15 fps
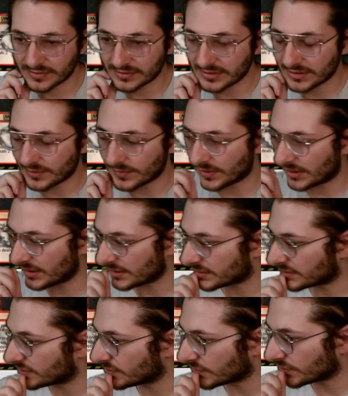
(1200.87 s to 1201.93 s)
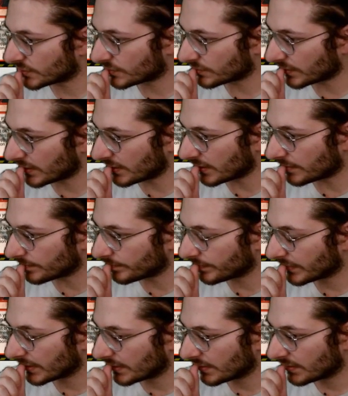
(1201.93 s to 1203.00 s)
league with this, just straight up.
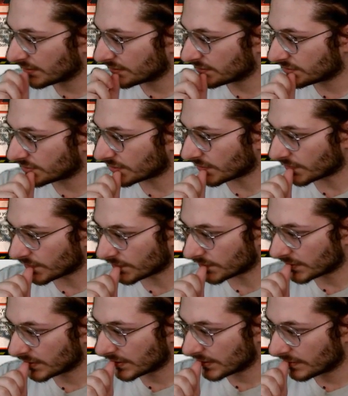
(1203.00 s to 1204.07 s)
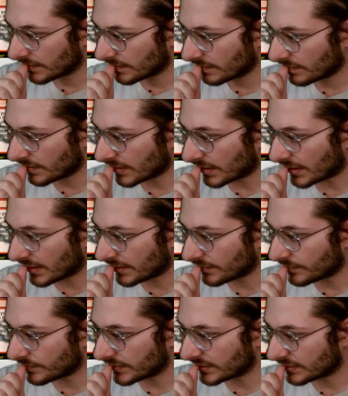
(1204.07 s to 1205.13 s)
So I
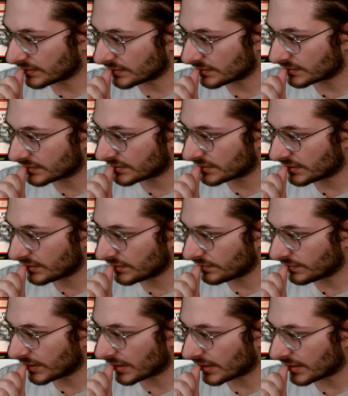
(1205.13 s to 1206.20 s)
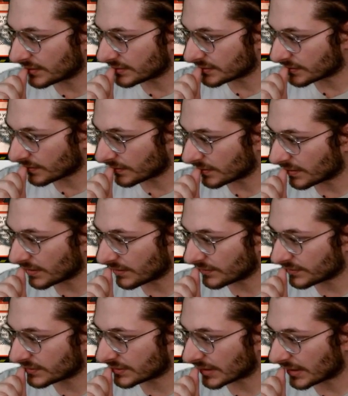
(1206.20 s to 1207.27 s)
will see you guys on the other
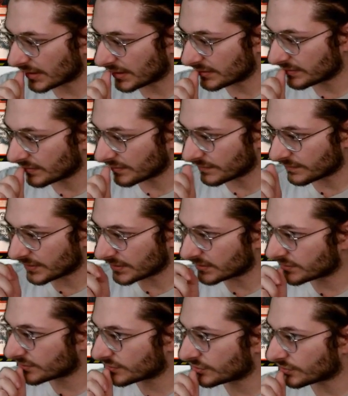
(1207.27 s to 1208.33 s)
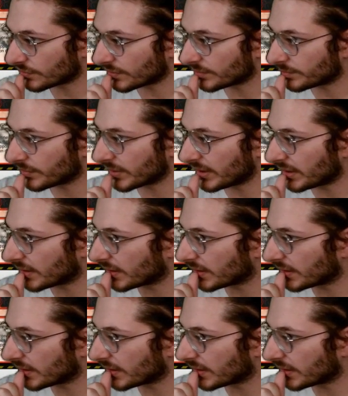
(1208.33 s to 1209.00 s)
side of this short break.